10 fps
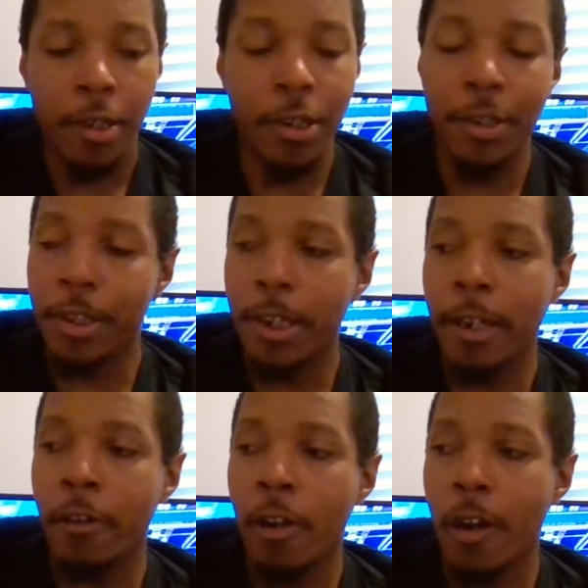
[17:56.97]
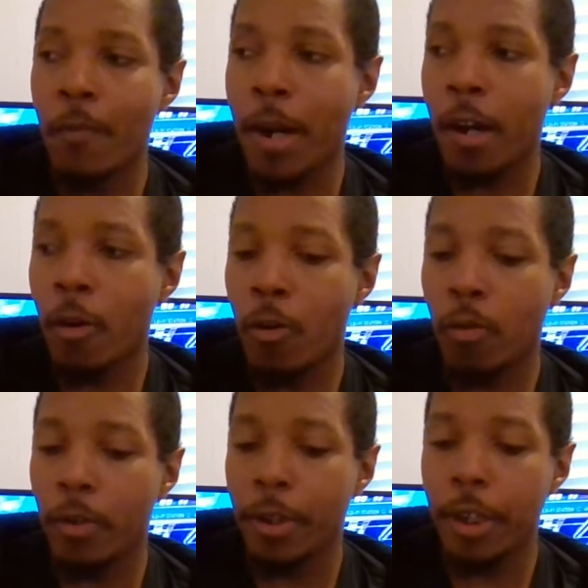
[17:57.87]
sincere
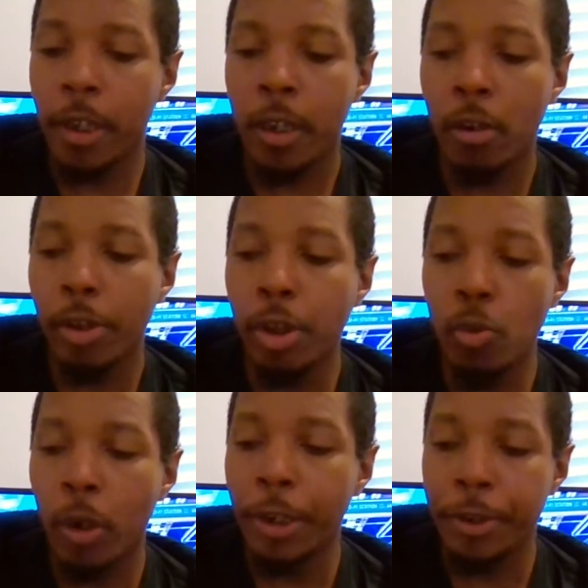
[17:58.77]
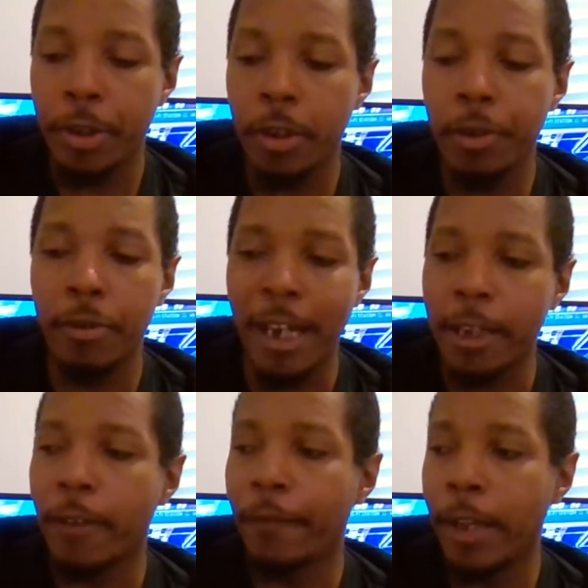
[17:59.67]
about, you wanted to
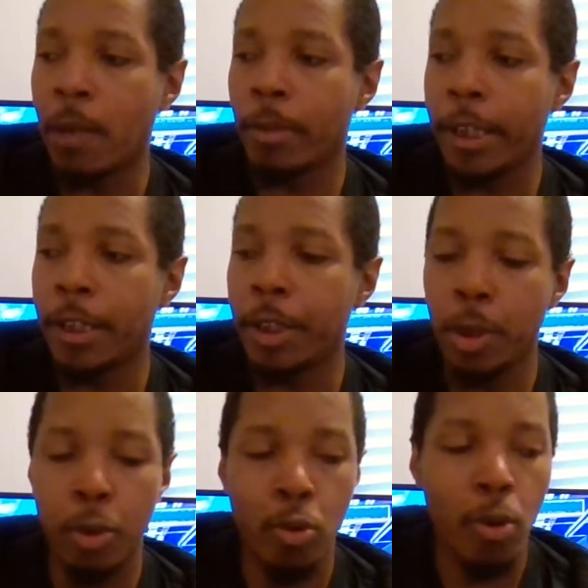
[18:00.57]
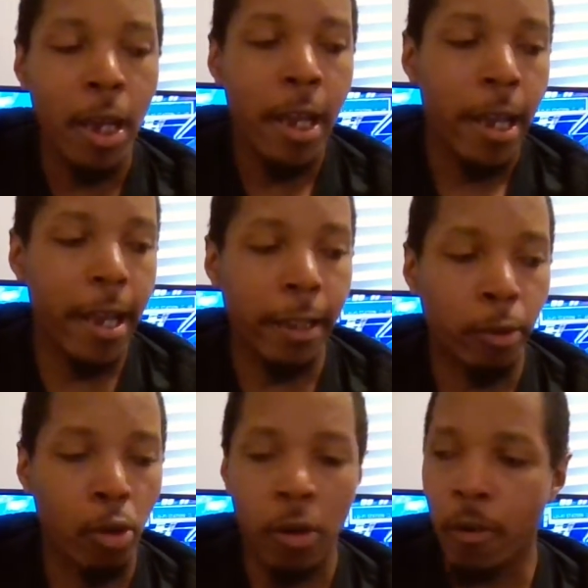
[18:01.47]
unite the family and you
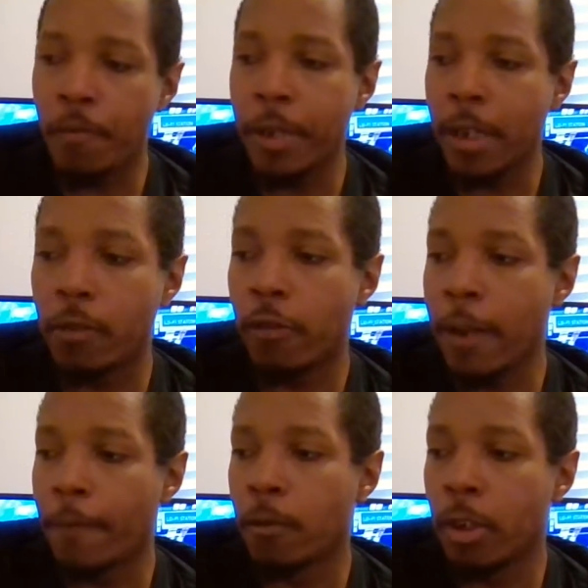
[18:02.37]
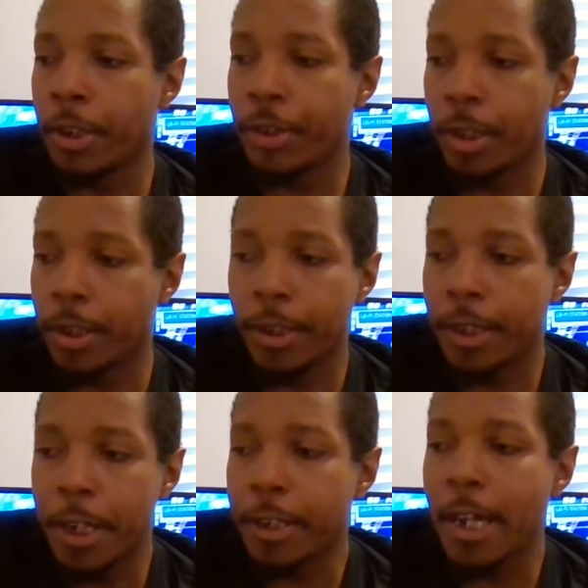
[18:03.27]
and Laura a great force and
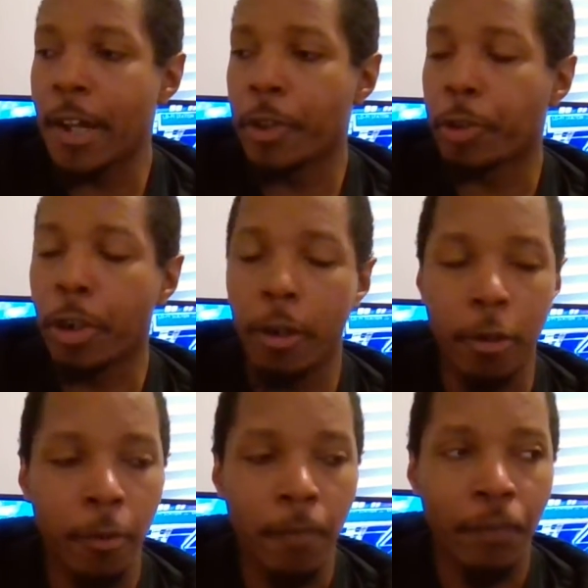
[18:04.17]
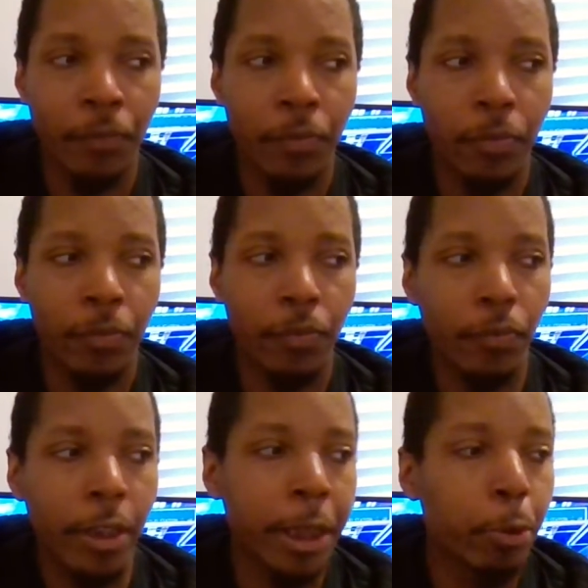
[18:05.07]
this, that, and the third,
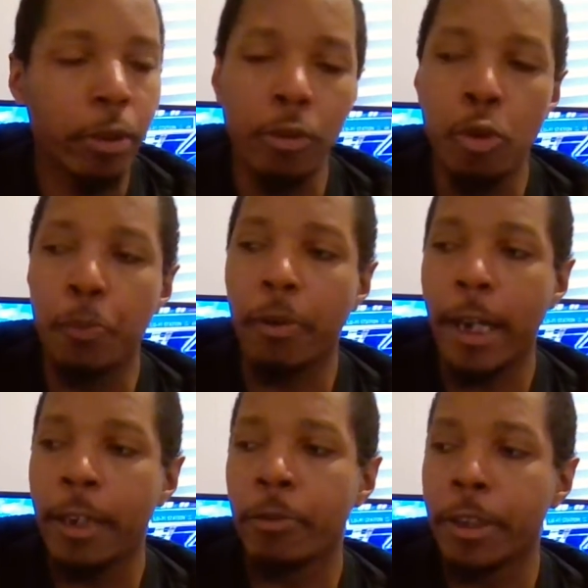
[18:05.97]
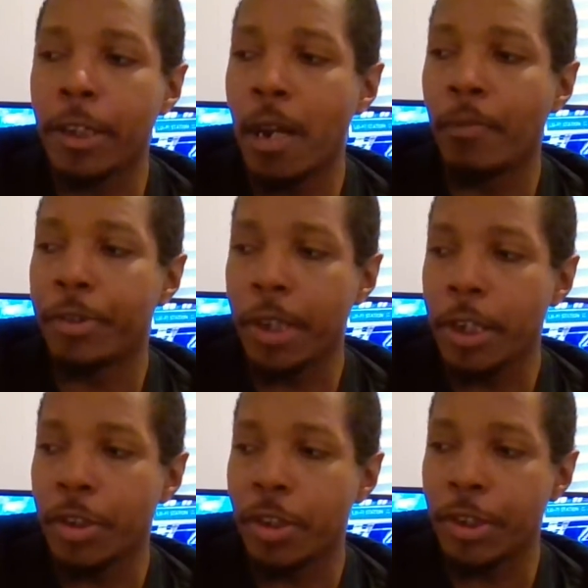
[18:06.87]
then you would loop her in on this
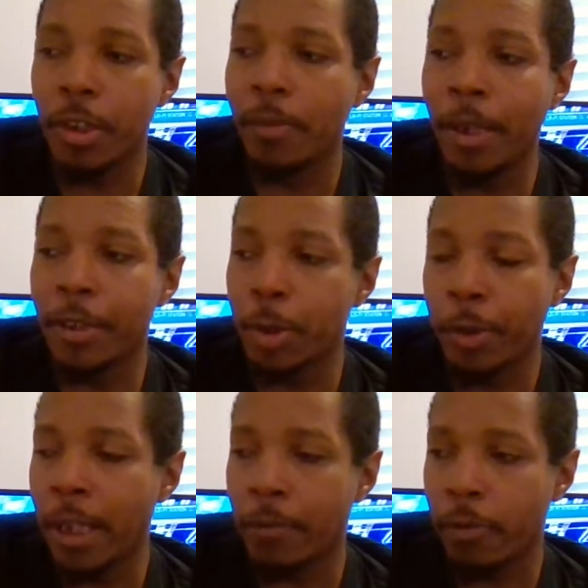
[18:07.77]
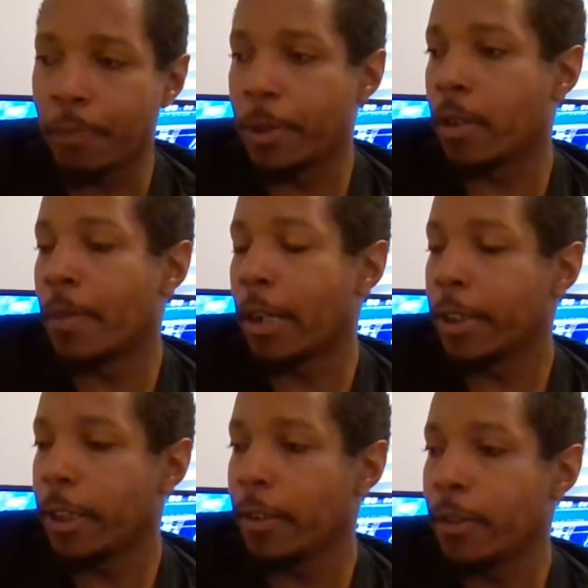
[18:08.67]
conversation instead of being so damn cryptic
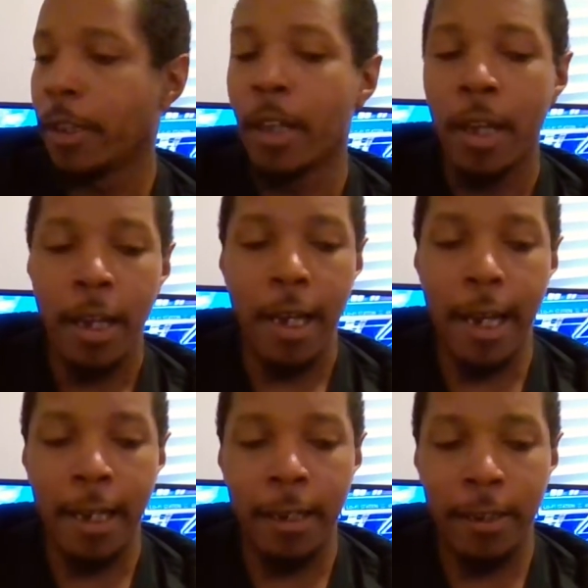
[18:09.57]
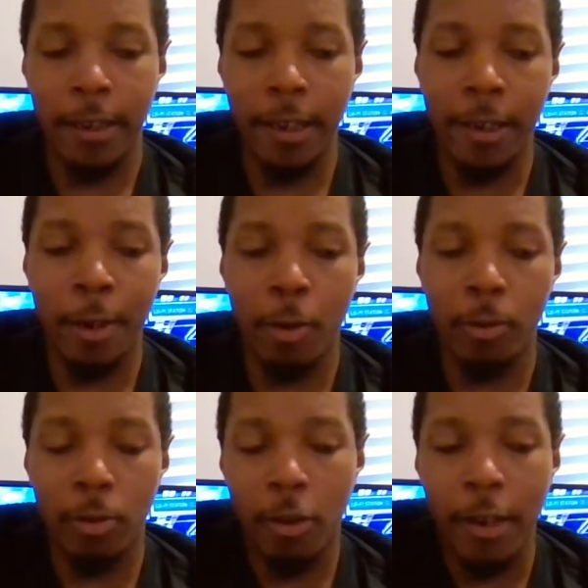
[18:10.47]
about it. And,
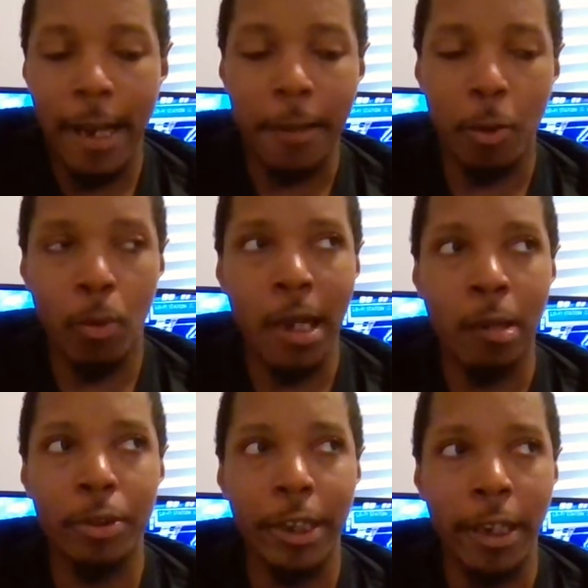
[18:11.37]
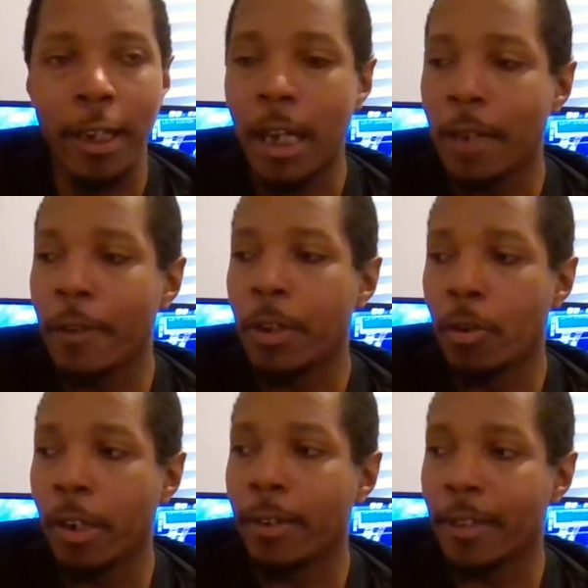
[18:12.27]
Laura, after a while, was getting kind of
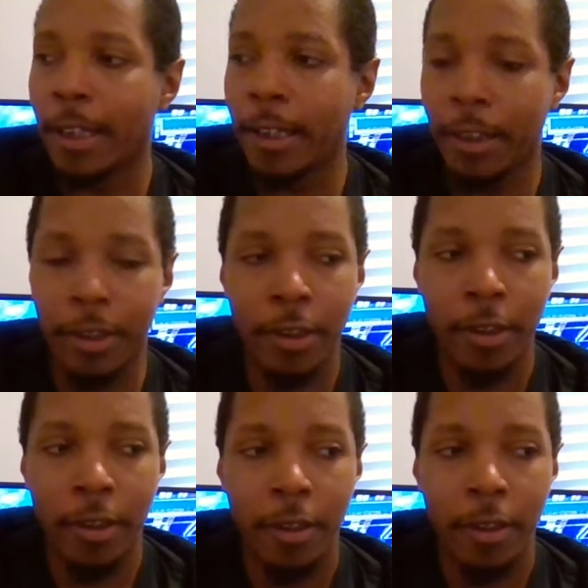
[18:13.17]
annoyed. Like,